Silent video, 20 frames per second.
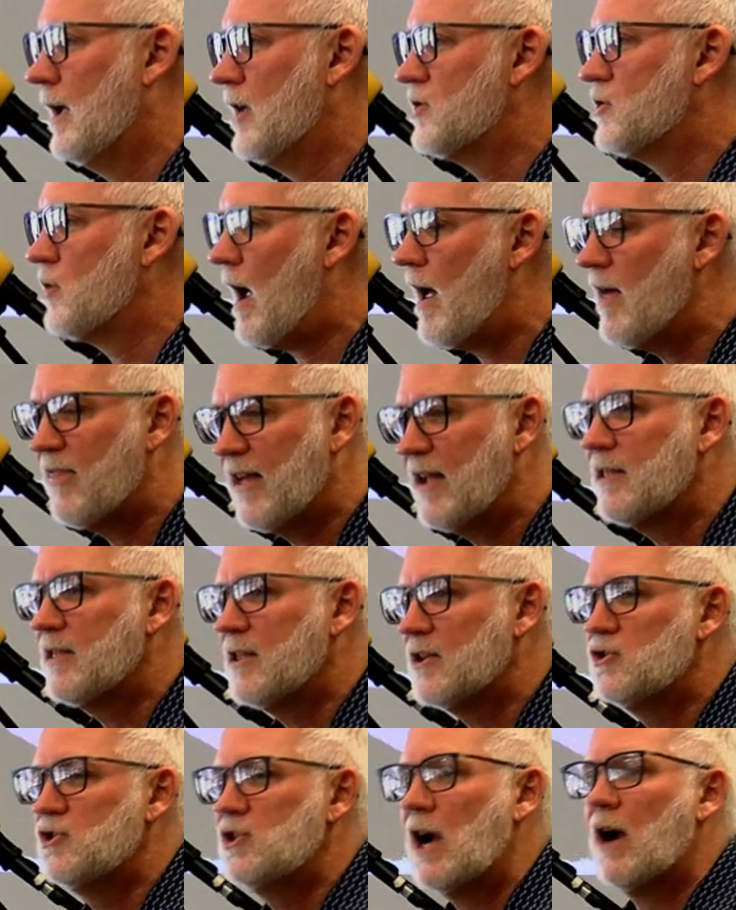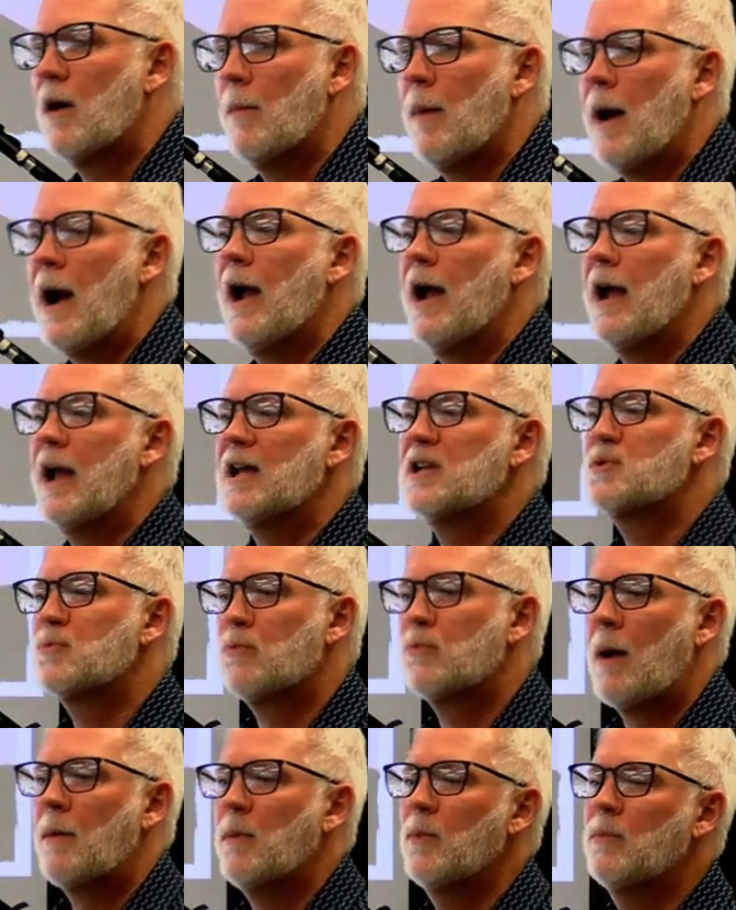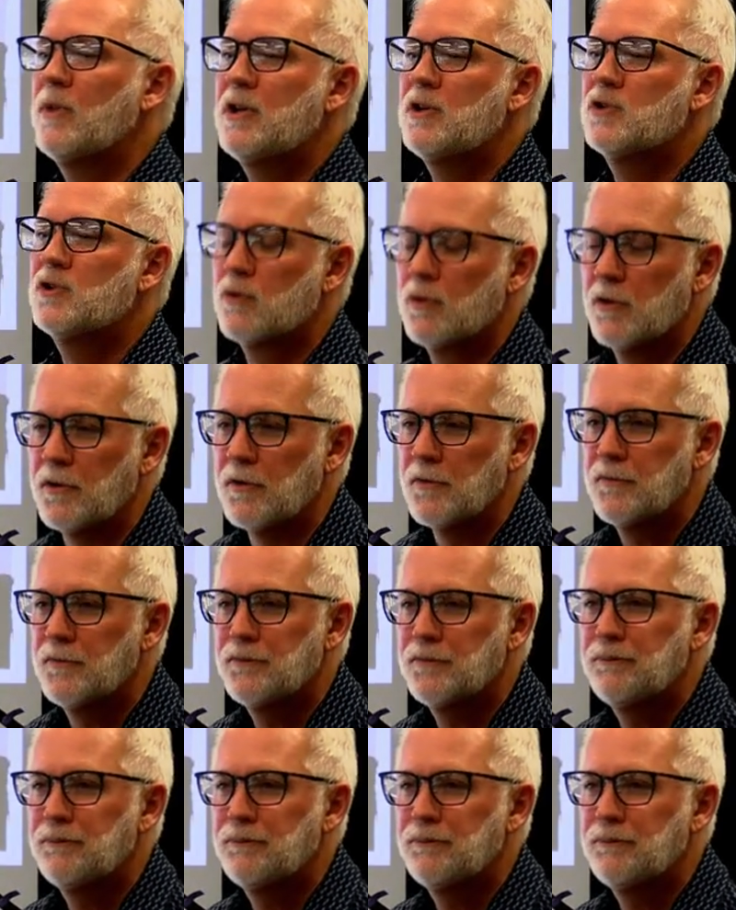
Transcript: So I think that Jeremiah is probably true.